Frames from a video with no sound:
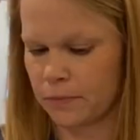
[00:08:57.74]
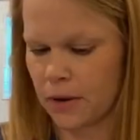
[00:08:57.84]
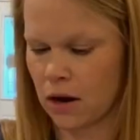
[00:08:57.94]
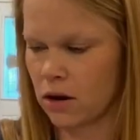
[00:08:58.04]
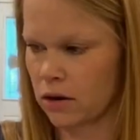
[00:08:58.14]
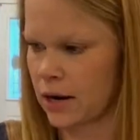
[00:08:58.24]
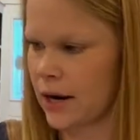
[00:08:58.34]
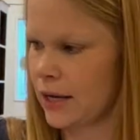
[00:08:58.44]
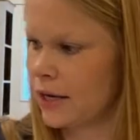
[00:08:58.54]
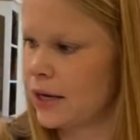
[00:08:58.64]
All
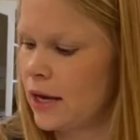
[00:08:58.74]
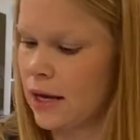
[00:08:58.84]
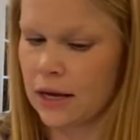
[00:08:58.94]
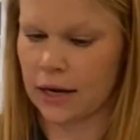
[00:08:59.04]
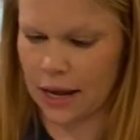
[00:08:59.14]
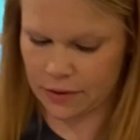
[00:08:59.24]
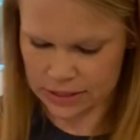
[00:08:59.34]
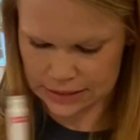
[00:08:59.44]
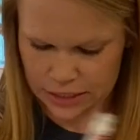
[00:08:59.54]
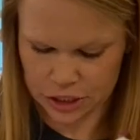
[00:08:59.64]
right, now
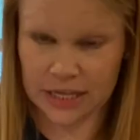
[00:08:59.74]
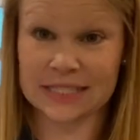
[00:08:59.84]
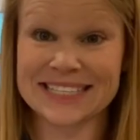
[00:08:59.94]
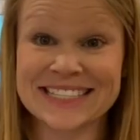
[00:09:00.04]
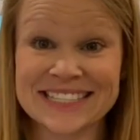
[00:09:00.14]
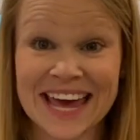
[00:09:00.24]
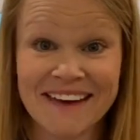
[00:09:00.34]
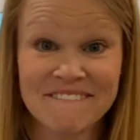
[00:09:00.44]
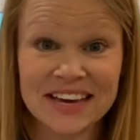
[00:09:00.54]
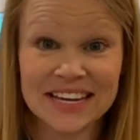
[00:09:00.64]
it says she has
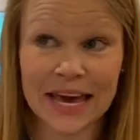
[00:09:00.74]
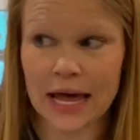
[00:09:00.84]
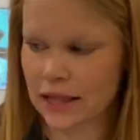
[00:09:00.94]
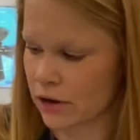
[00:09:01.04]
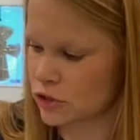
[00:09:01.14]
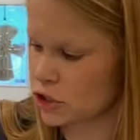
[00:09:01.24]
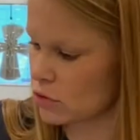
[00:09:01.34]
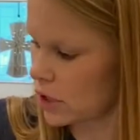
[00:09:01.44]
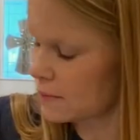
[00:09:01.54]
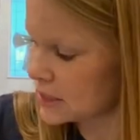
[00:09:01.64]
7 yellow
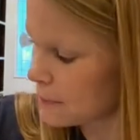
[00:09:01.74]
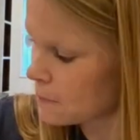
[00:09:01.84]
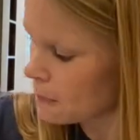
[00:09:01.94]
tulips.